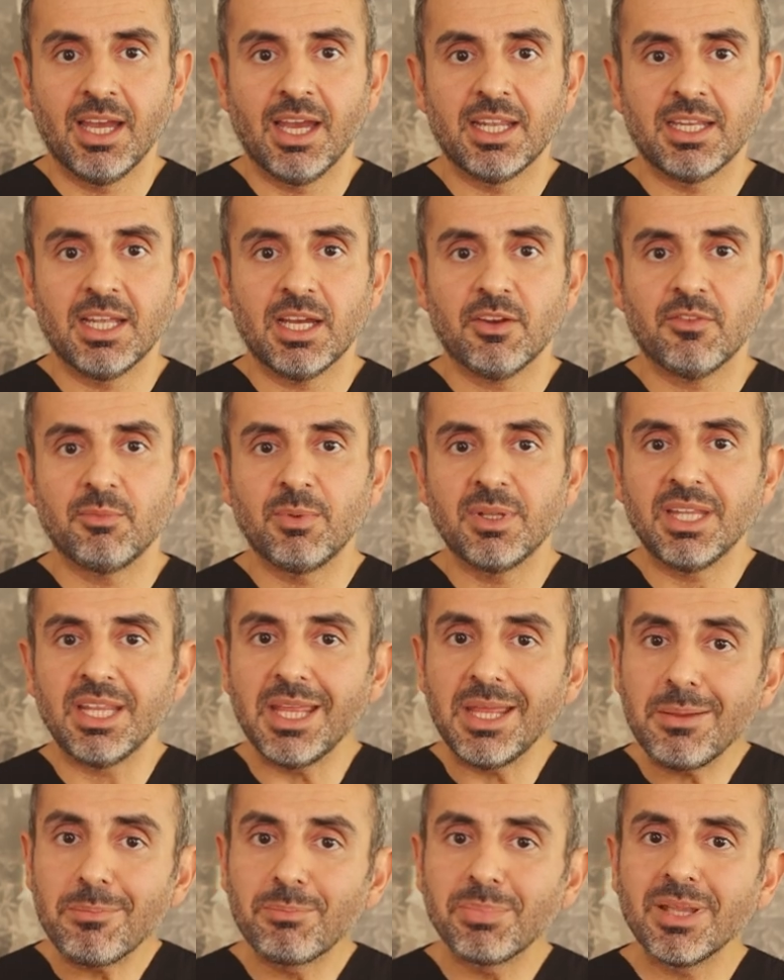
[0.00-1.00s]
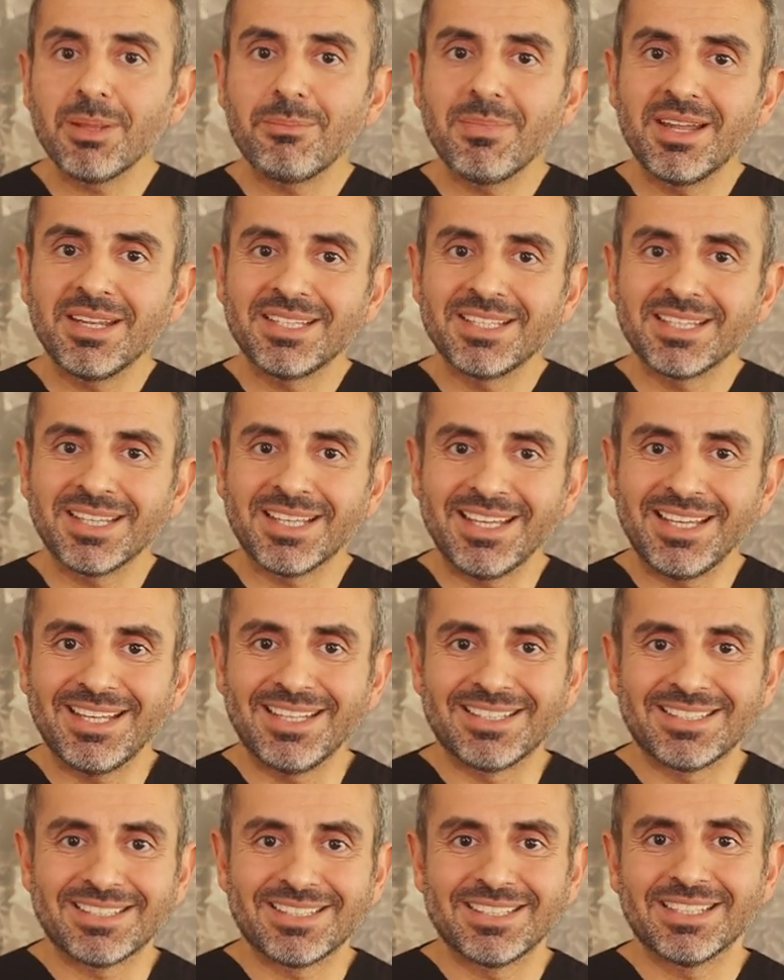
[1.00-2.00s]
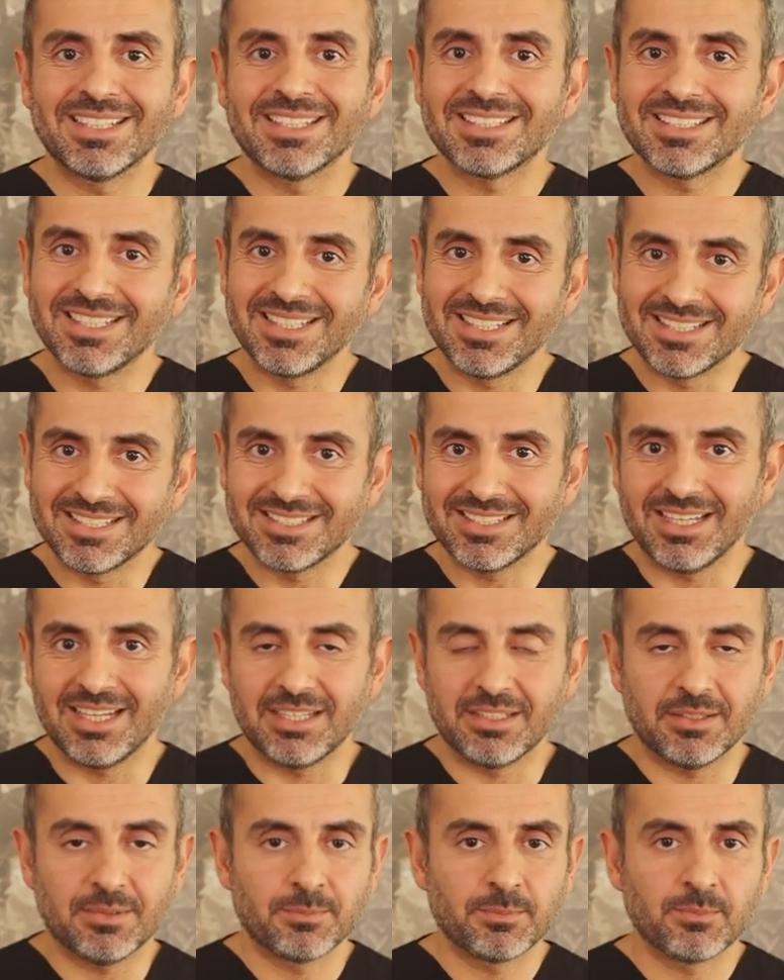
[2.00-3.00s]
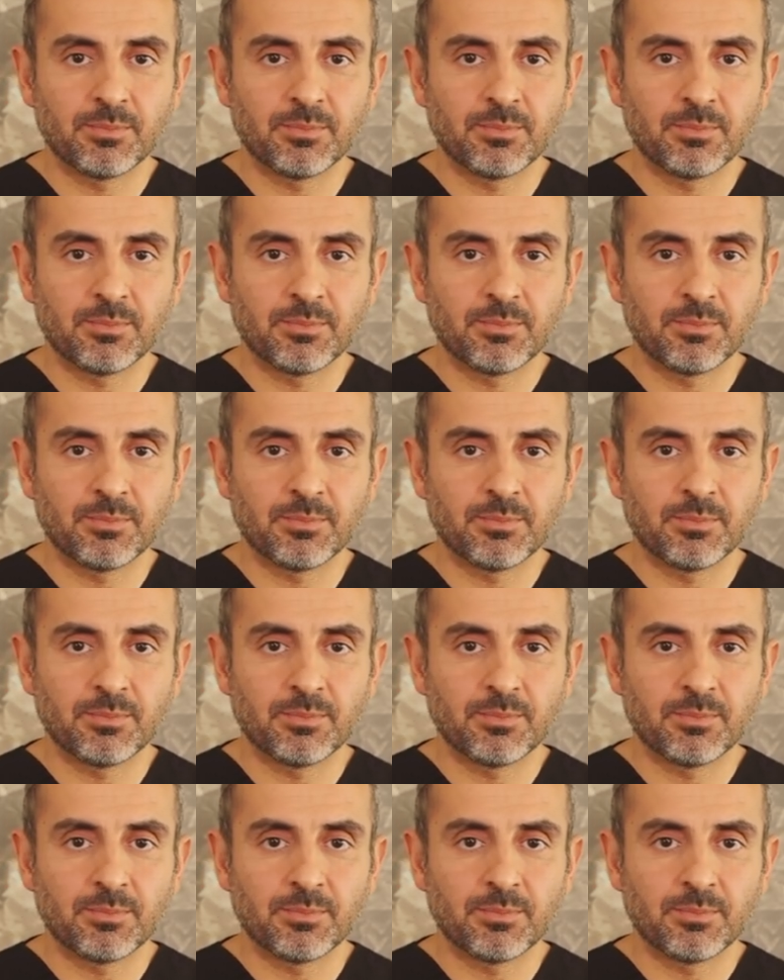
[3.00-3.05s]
and I've been implementing it since then.